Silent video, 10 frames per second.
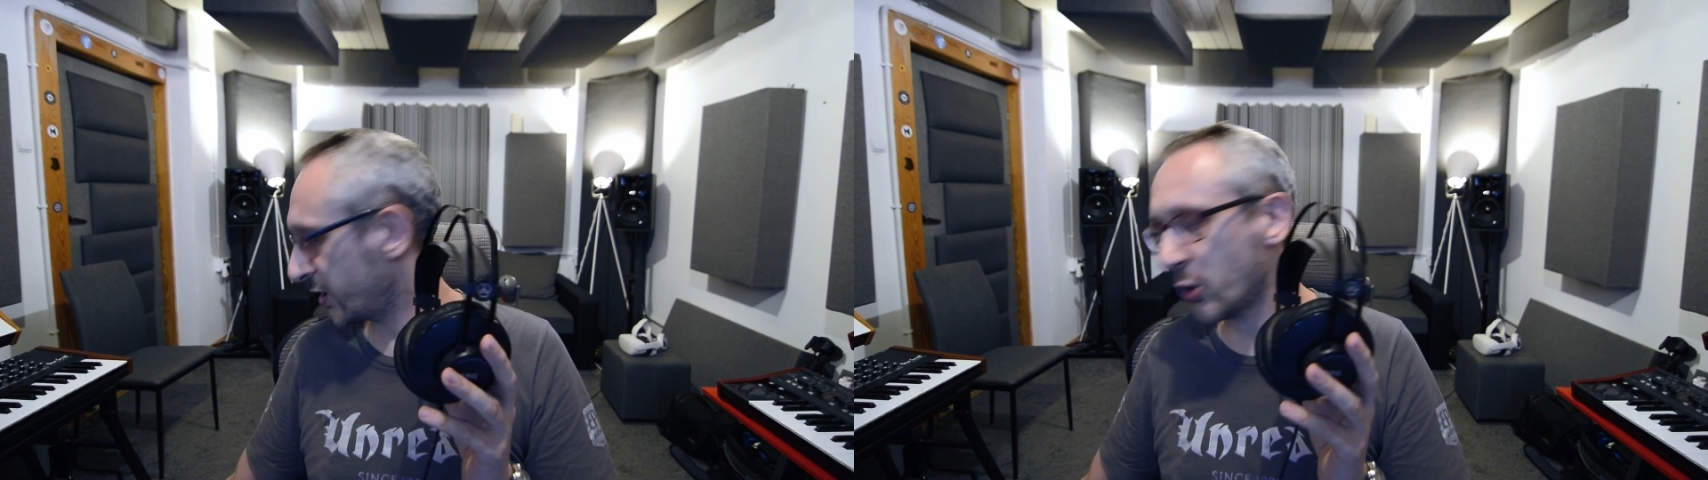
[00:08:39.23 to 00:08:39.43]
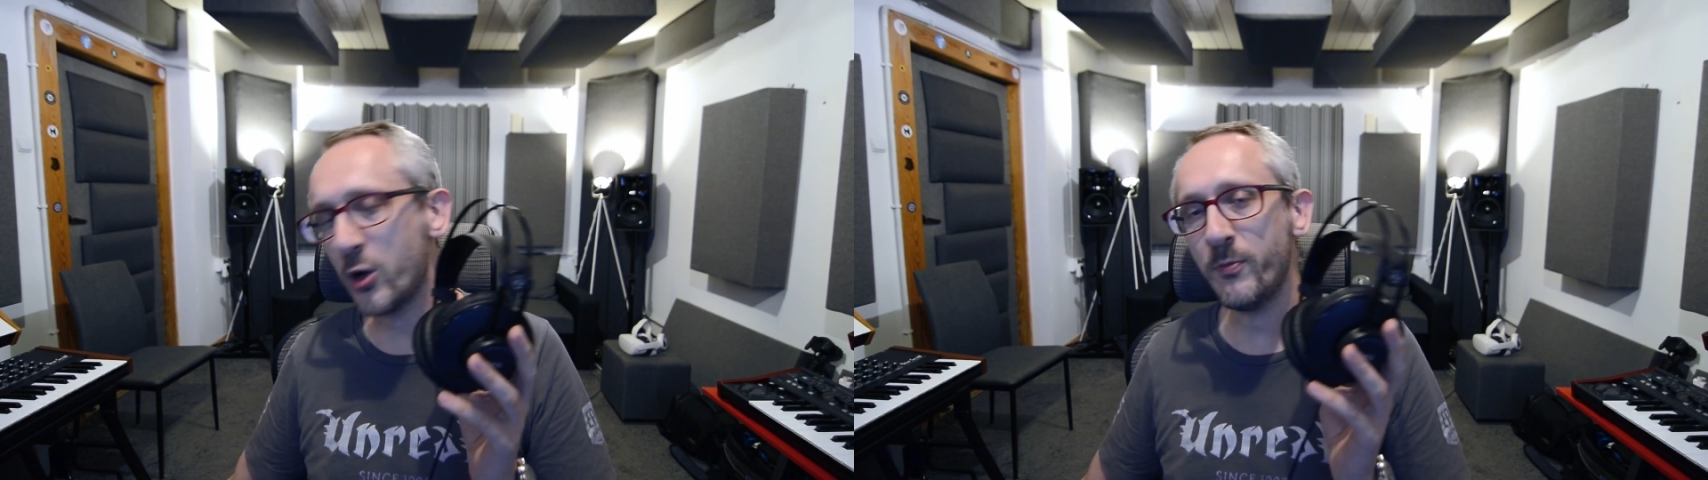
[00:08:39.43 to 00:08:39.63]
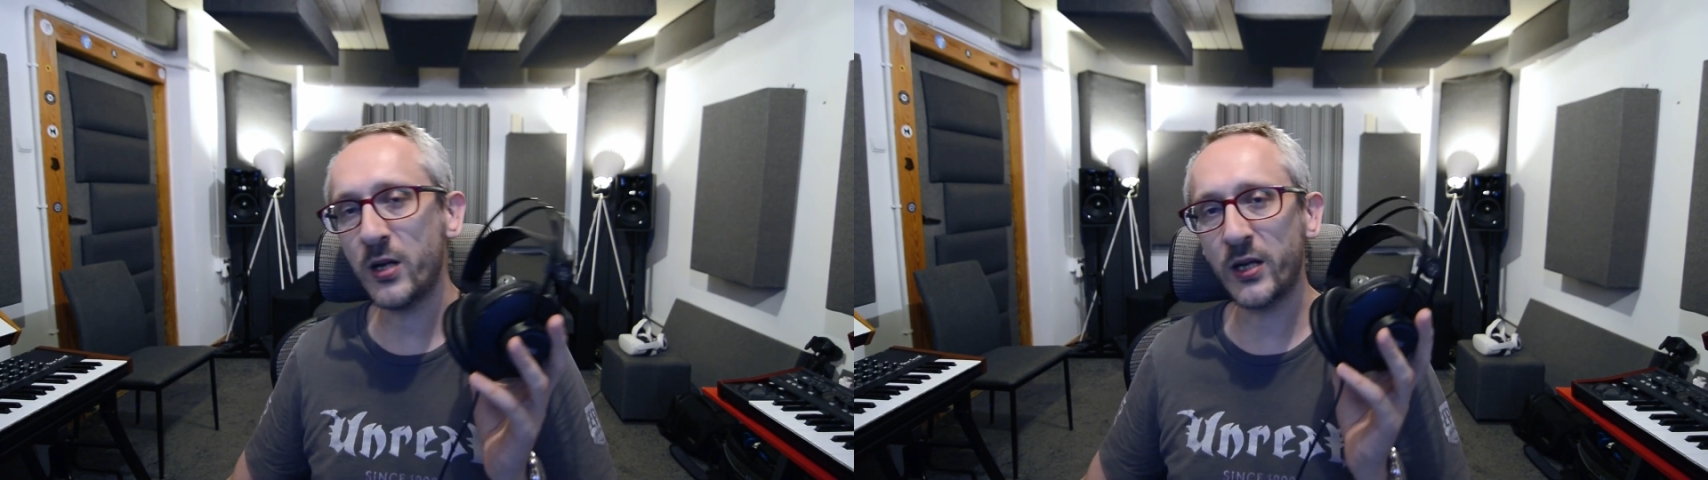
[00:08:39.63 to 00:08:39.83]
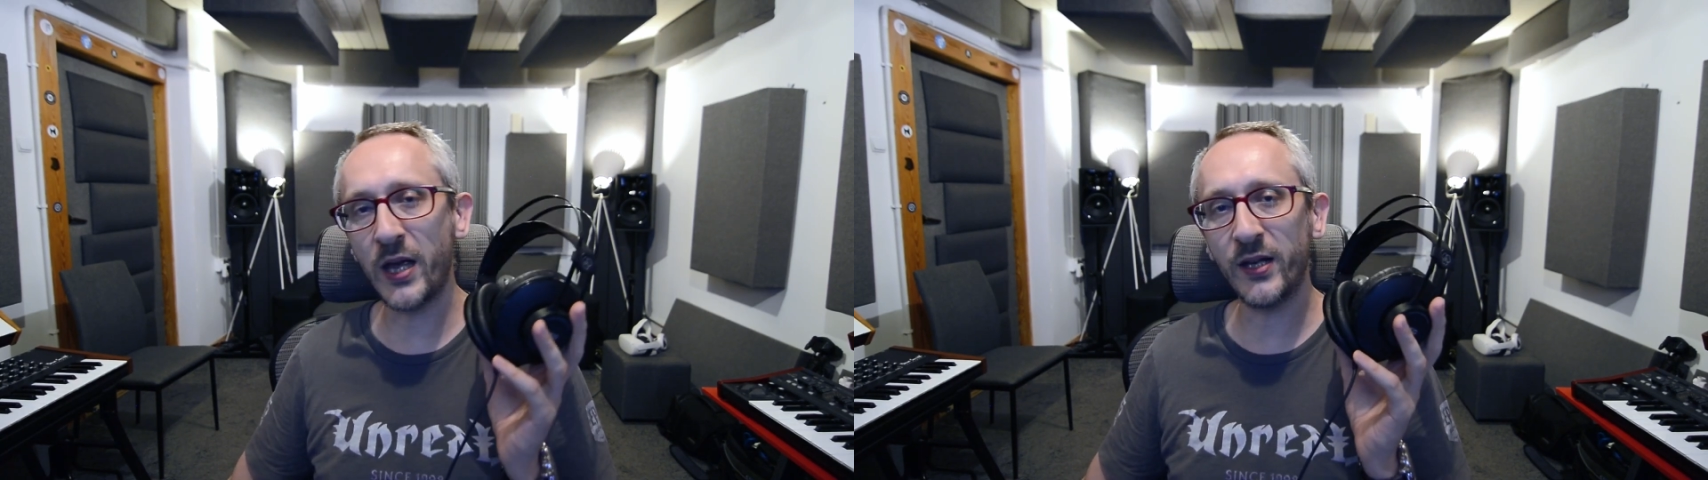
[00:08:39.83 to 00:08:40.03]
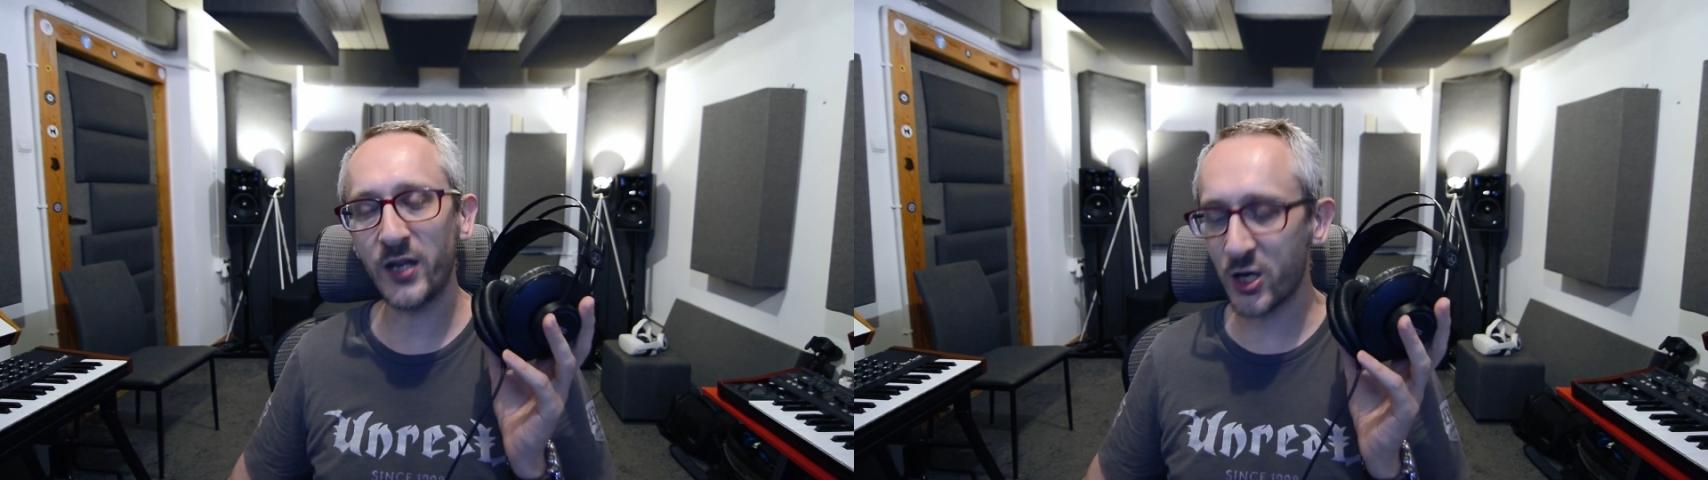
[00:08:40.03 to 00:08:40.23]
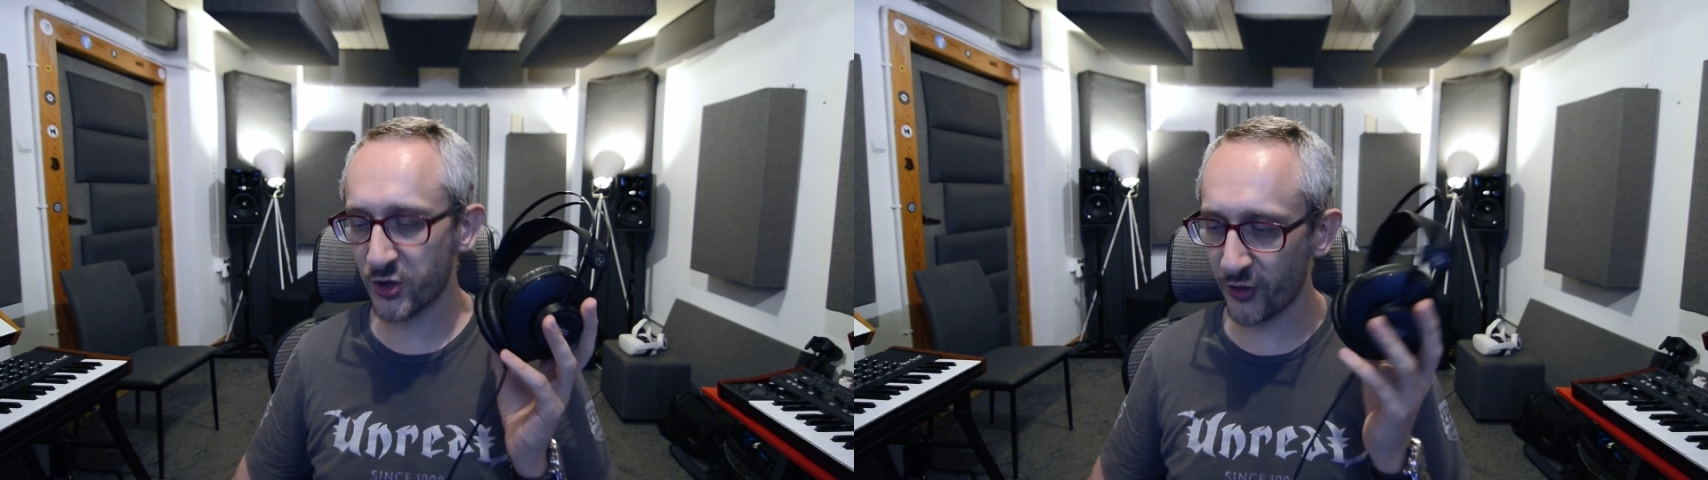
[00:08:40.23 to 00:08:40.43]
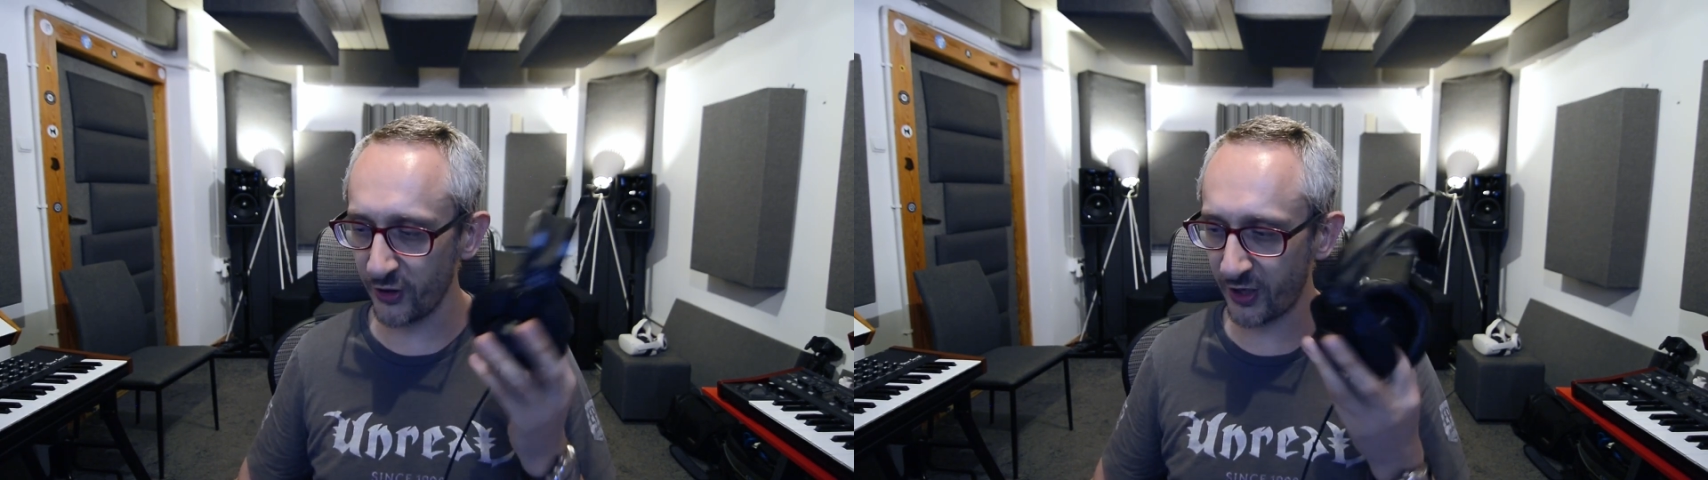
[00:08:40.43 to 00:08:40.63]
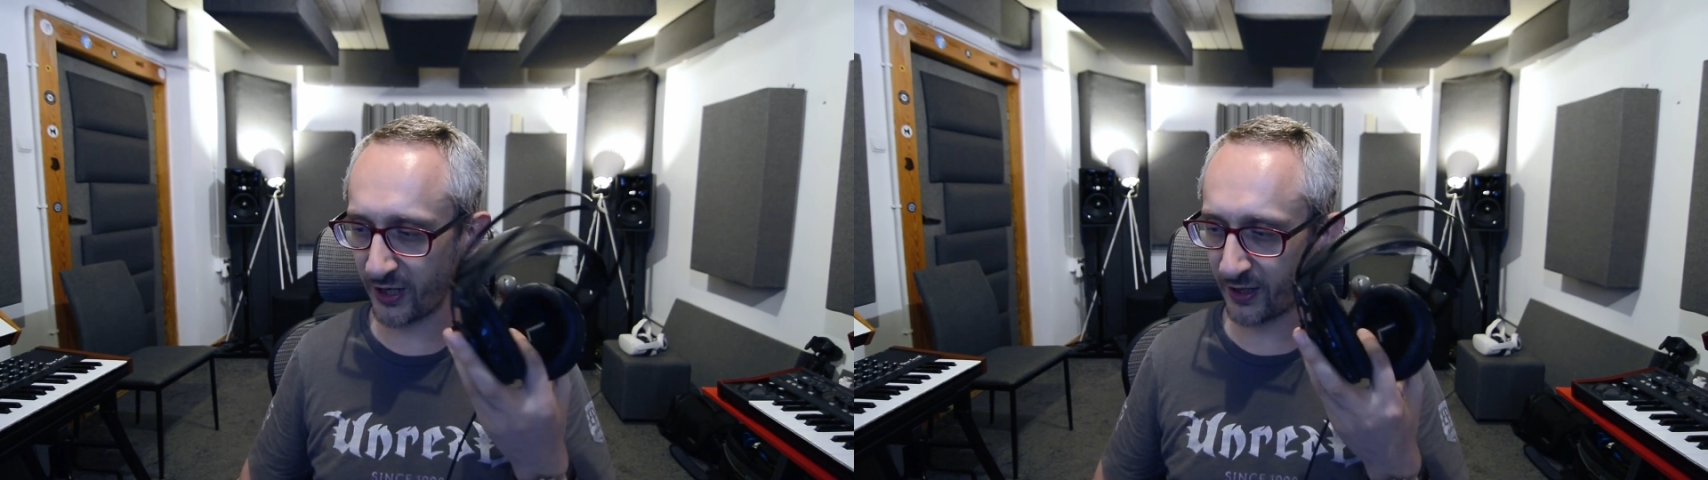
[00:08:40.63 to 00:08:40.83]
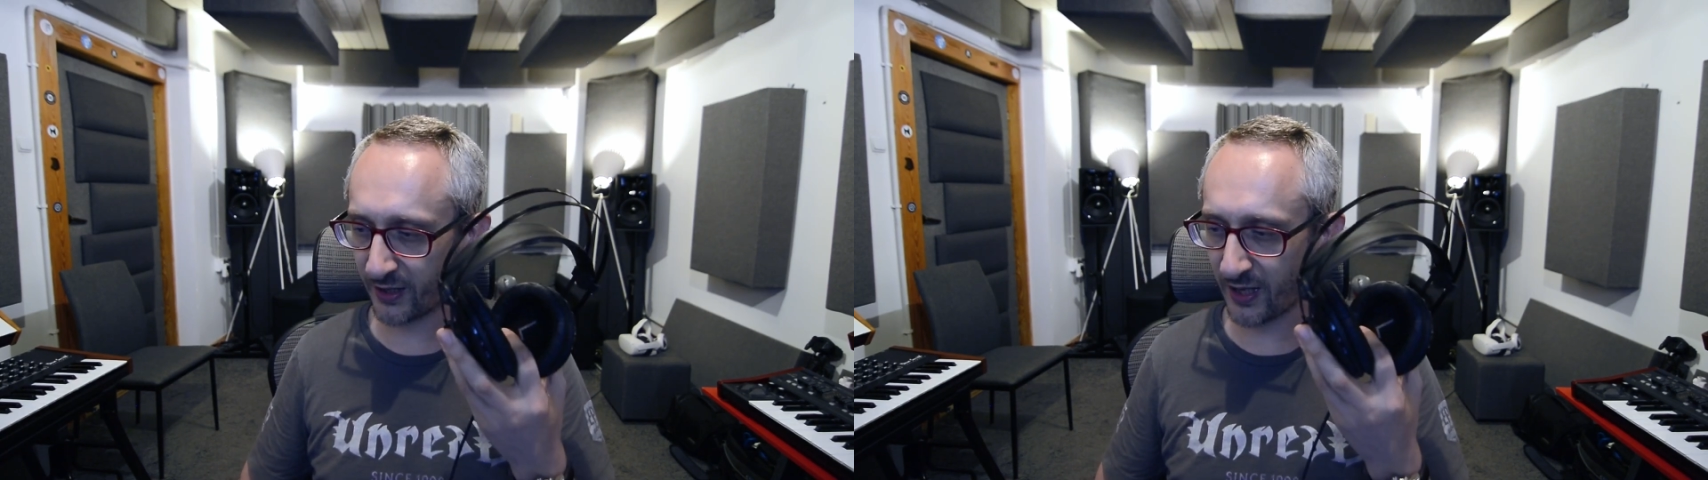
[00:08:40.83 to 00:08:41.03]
Neumann NDH30,